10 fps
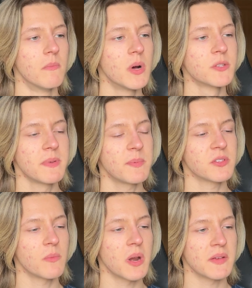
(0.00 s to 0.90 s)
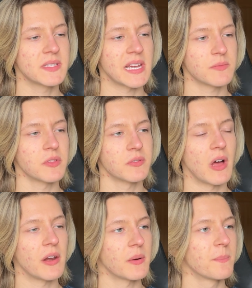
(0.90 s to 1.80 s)
Most people don't want to have sex with their
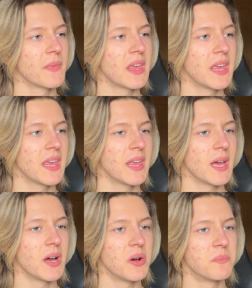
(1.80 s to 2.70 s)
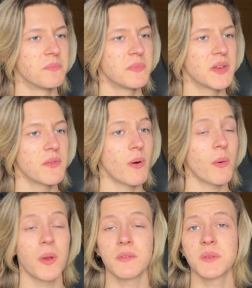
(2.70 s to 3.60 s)
daughter. And if you are
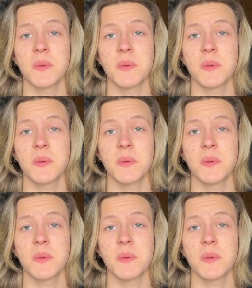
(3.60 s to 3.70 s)
one of those